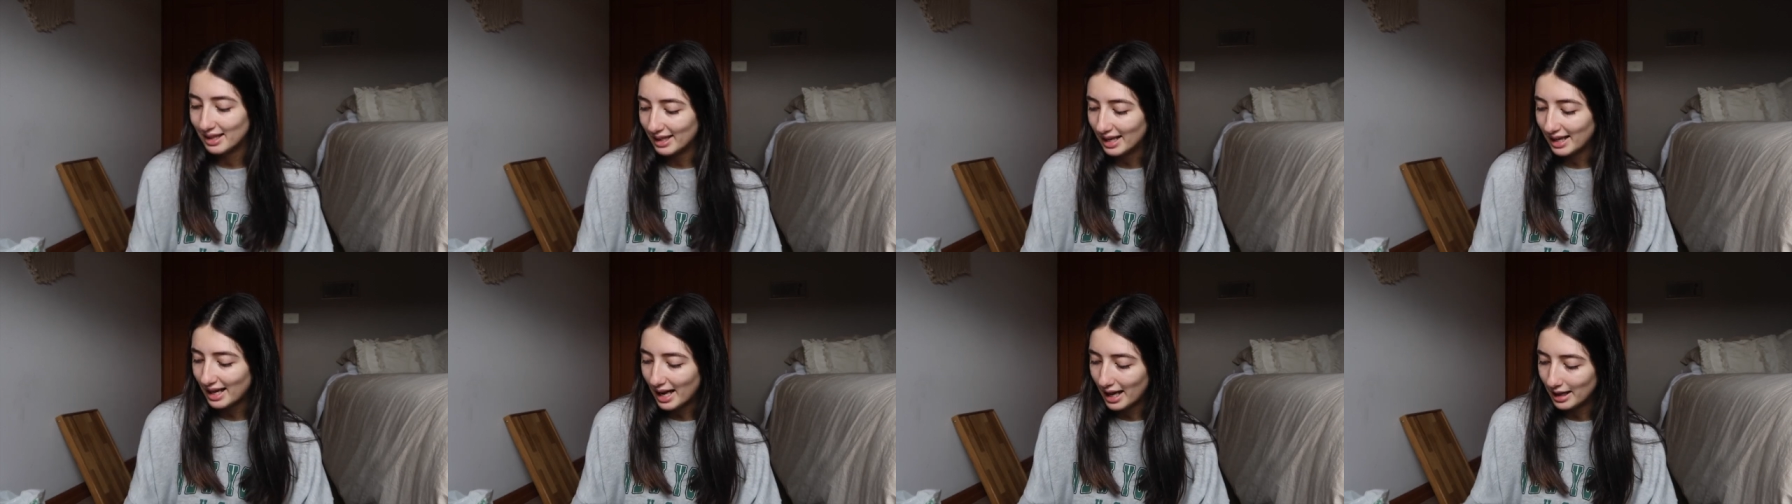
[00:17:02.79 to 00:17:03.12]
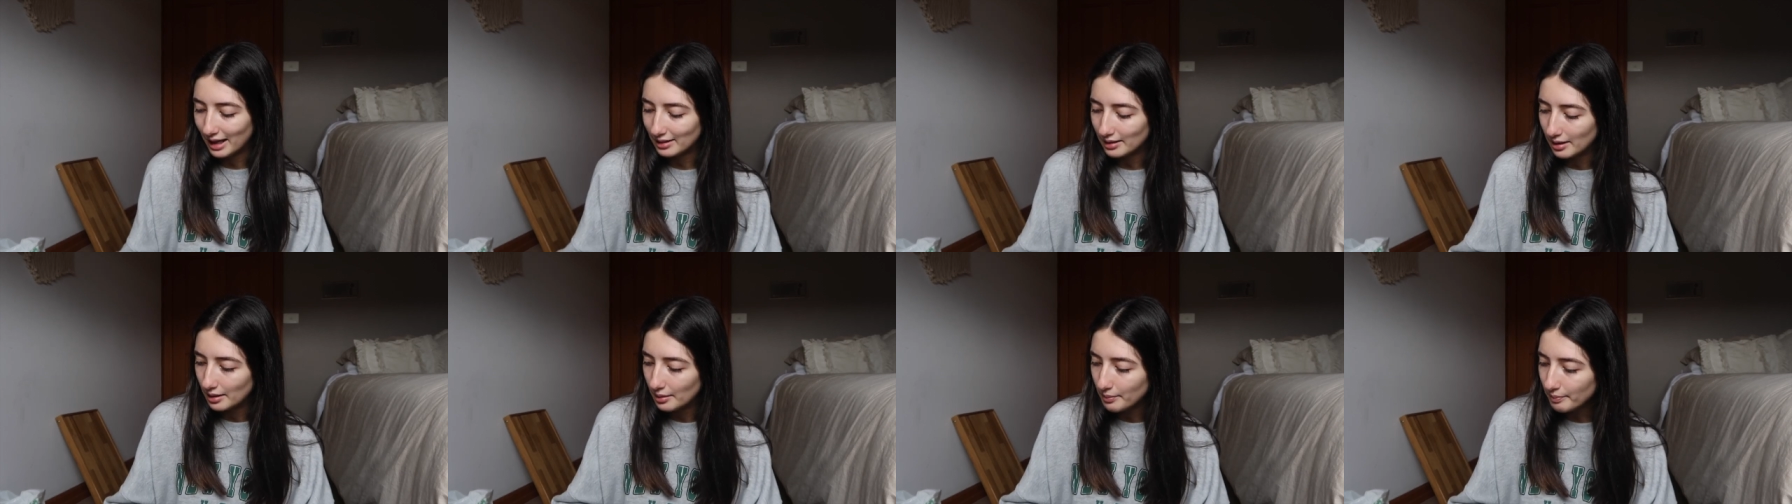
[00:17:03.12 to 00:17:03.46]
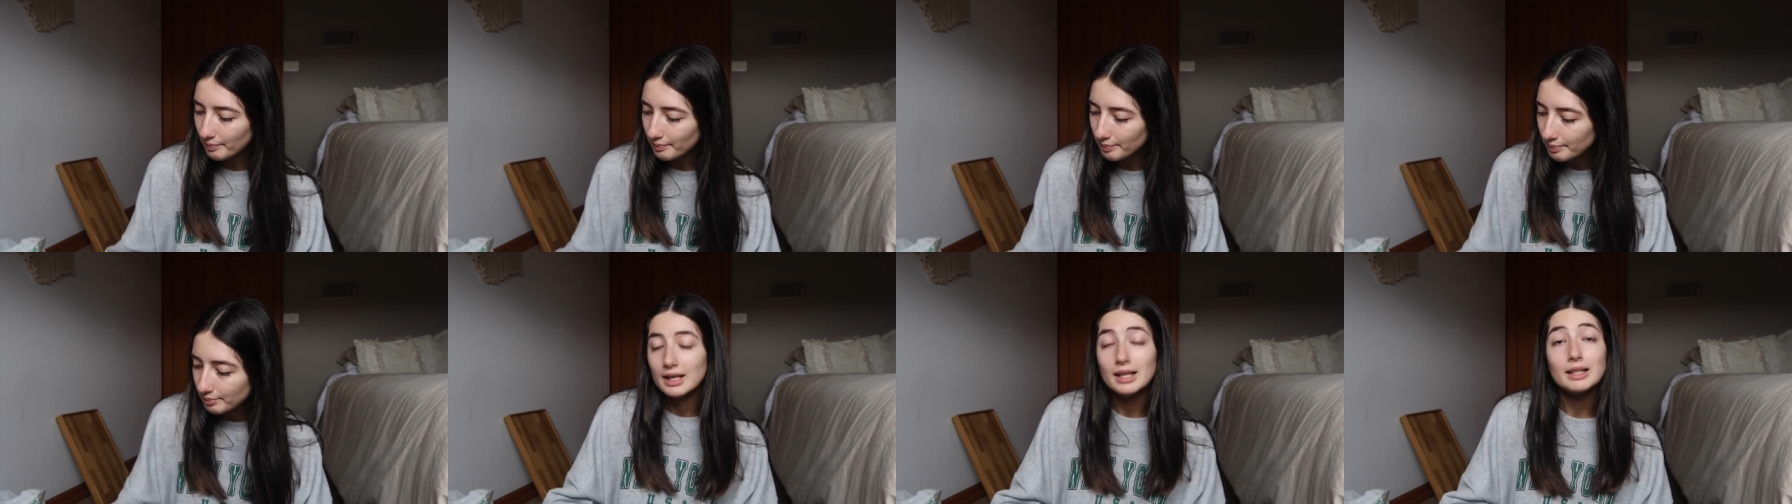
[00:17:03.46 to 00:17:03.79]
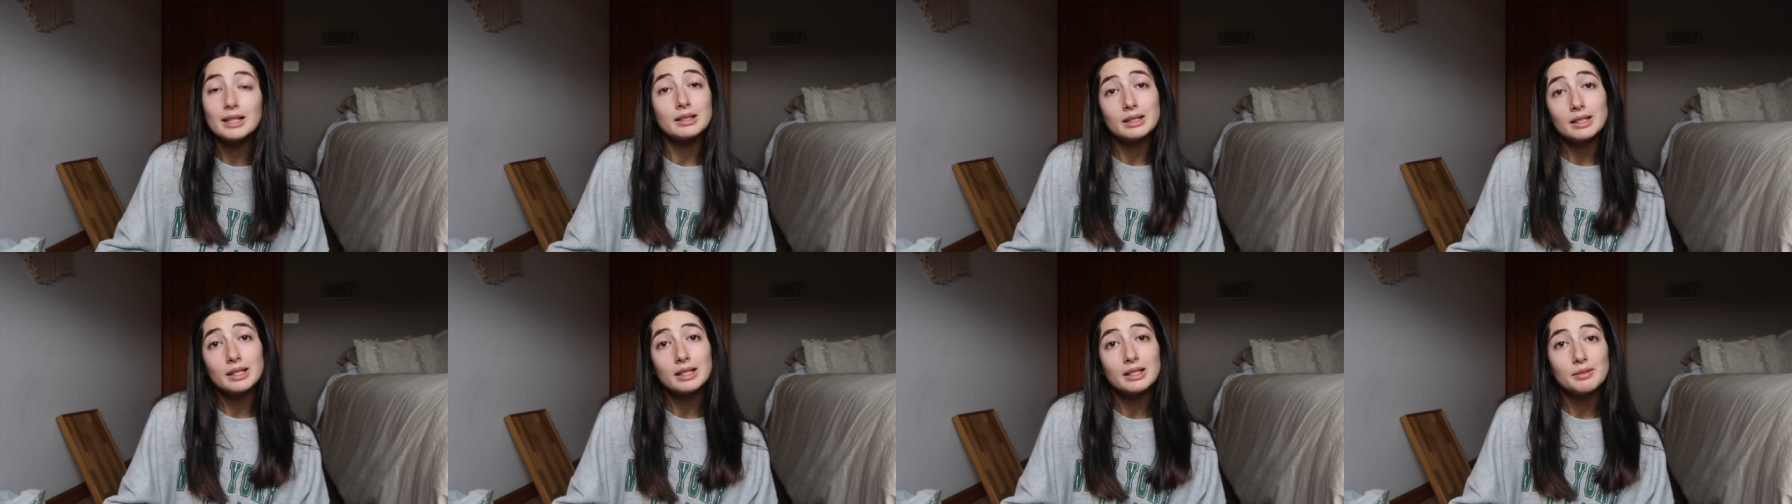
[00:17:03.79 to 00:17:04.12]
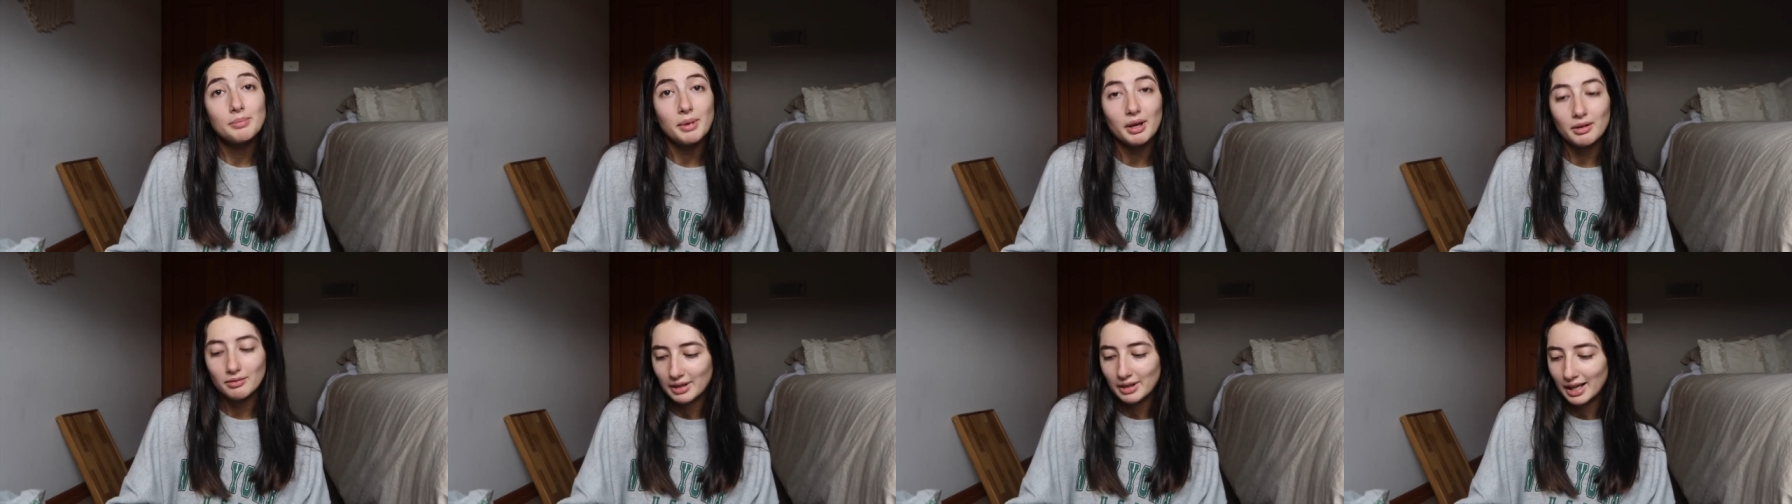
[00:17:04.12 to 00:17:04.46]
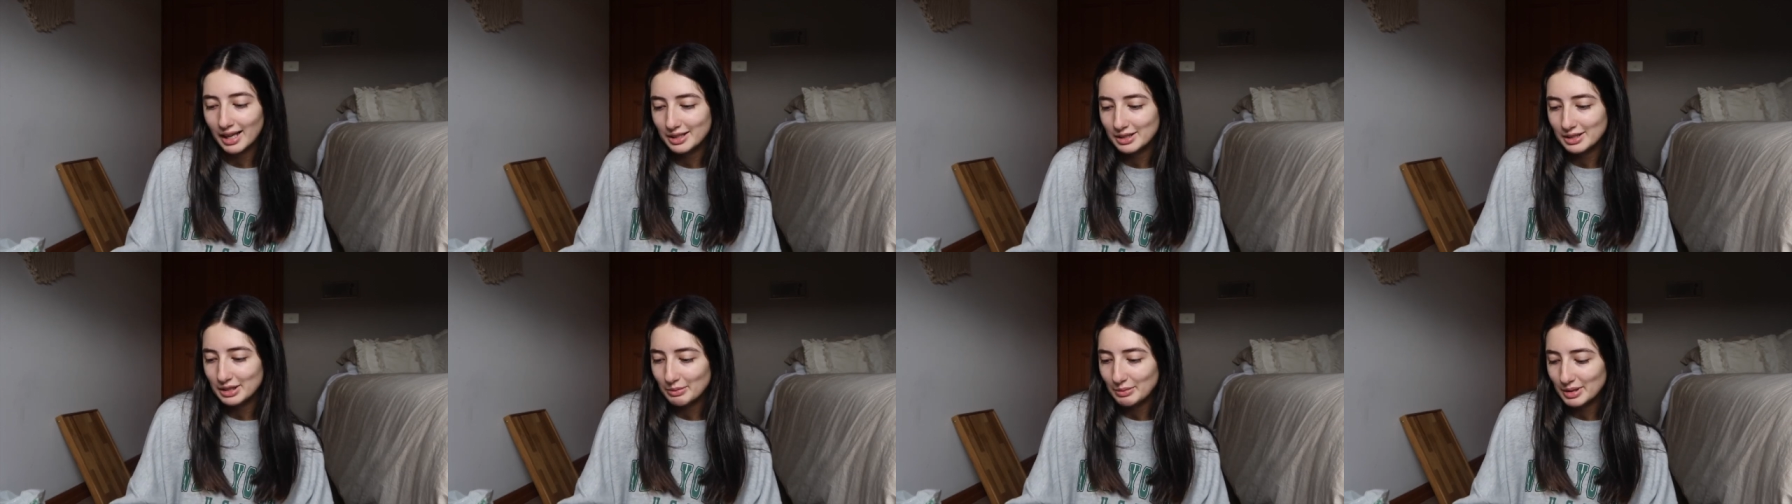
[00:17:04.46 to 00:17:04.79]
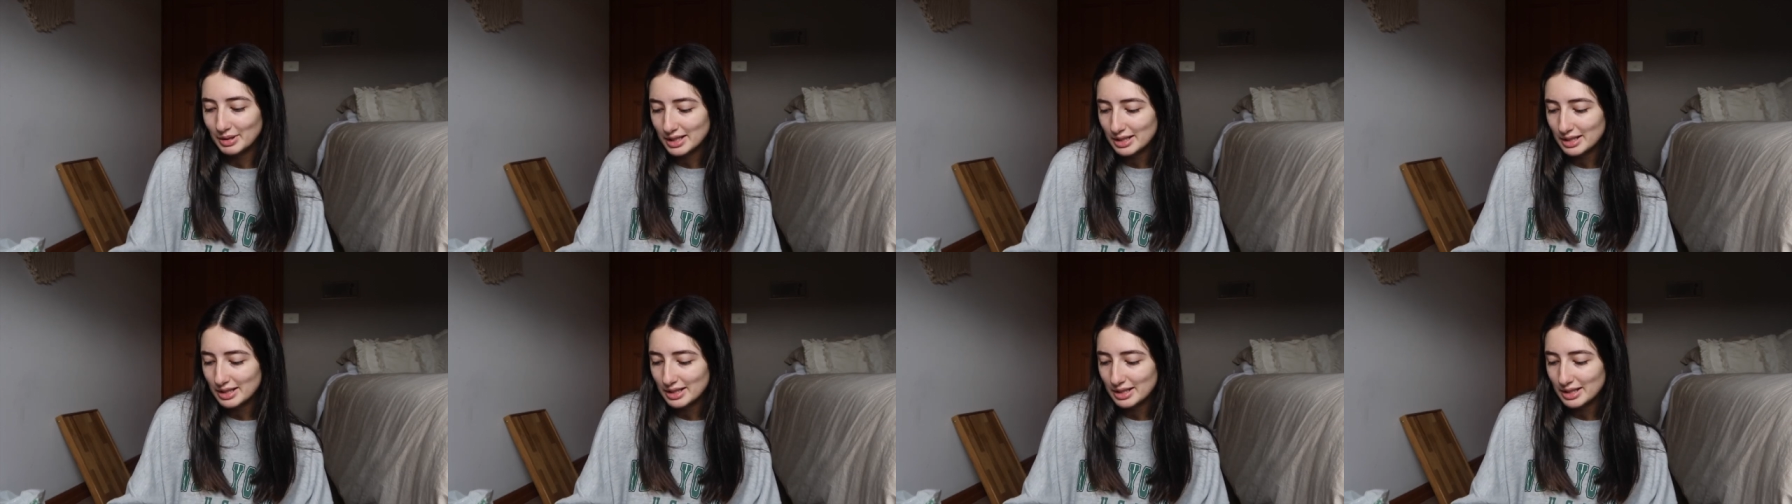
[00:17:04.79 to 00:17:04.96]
that they had them. The next thing is a bit random.